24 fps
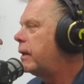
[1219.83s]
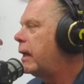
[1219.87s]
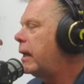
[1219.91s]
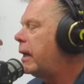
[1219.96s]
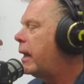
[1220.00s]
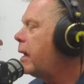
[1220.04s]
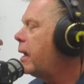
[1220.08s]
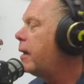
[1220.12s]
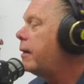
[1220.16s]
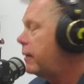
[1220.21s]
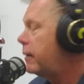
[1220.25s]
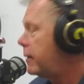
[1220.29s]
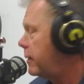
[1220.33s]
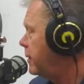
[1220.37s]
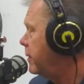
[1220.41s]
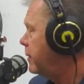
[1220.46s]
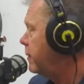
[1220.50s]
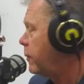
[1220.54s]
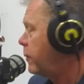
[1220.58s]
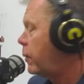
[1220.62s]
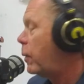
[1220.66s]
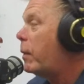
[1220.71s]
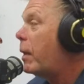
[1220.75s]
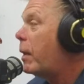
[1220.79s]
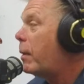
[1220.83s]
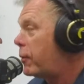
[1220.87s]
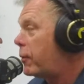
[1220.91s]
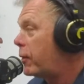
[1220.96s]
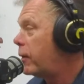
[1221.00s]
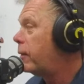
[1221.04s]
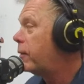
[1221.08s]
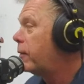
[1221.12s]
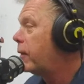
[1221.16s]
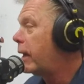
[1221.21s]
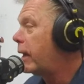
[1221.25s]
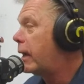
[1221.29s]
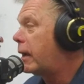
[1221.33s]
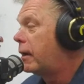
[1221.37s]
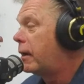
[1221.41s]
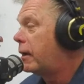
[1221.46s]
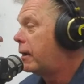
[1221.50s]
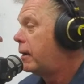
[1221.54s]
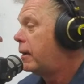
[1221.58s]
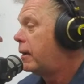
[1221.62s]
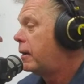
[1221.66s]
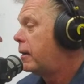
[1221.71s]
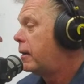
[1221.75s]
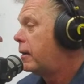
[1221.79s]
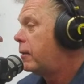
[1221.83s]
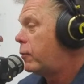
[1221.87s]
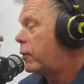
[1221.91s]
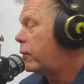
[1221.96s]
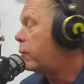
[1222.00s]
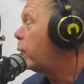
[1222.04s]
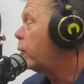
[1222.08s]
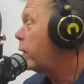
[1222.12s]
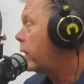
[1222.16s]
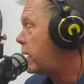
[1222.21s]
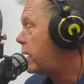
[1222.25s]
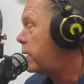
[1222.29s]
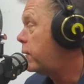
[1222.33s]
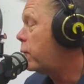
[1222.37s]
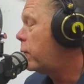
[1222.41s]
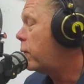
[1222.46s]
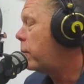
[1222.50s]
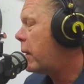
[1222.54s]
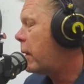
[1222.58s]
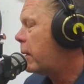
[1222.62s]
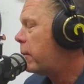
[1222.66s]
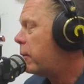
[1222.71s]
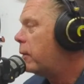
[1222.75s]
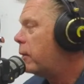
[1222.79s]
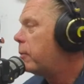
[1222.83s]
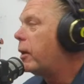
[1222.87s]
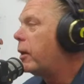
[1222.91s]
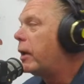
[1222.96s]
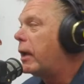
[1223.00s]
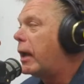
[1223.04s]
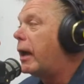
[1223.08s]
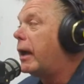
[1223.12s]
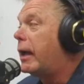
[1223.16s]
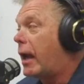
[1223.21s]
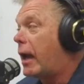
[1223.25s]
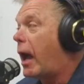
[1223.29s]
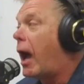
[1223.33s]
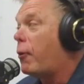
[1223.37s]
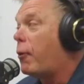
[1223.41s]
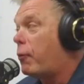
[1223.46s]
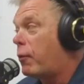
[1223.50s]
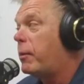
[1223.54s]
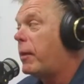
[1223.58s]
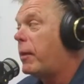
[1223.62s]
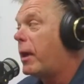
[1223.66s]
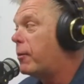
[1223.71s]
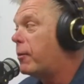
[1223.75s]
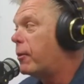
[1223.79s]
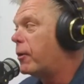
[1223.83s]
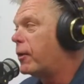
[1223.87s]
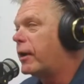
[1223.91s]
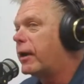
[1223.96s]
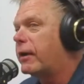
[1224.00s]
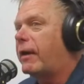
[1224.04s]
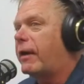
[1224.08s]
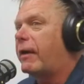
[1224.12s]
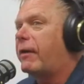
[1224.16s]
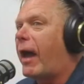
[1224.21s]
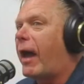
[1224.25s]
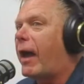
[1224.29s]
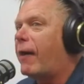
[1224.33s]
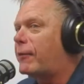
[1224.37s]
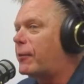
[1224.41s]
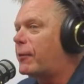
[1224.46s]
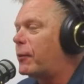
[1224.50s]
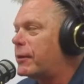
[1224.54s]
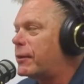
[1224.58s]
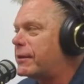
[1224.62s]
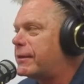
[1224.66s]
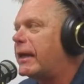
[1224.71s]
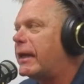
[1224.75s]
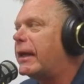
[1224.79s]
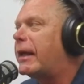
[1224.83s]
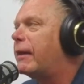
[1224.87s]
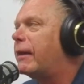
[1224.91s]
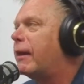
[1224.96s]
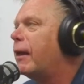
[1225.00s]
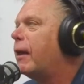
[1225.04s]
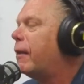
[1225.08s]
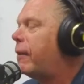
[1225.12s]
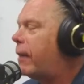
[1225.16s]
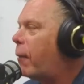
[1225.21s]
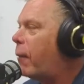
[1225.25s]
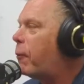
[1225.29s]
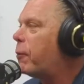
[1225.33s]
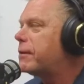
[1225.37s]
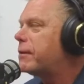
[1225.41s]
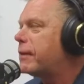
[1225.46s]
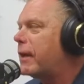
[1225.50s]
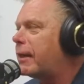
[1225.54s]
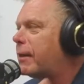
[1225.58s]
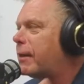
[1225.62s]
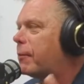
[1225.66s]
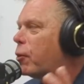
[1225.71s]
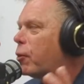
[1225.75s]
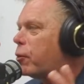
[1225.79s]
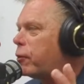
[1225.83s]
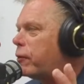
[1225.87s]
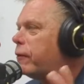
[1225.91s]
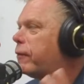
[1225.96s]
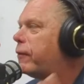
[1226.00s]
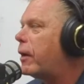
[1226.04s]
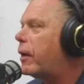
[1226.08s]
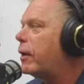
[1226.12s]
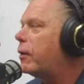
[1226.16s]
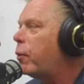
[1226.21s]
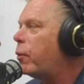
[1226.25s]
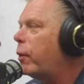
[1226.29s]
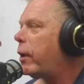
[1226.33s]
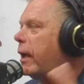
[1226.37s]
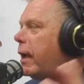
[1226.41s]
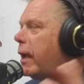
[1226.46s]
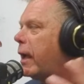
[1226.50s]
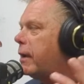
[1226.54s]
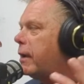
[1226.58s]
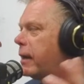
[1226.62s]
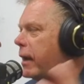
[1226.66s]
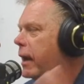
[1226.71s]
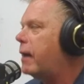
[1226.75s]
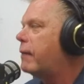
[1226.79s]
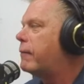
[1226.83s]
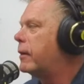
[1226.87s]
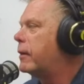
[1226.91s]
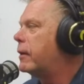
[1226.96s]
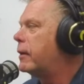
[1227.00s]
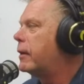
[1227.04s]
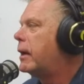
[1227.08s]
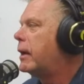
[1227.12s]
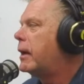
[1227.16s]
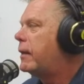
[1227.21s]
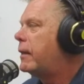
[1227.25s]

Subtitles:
And I remember like what I do remember, but yeah, I remember afterwards thinking that was like the most fun weekend ever.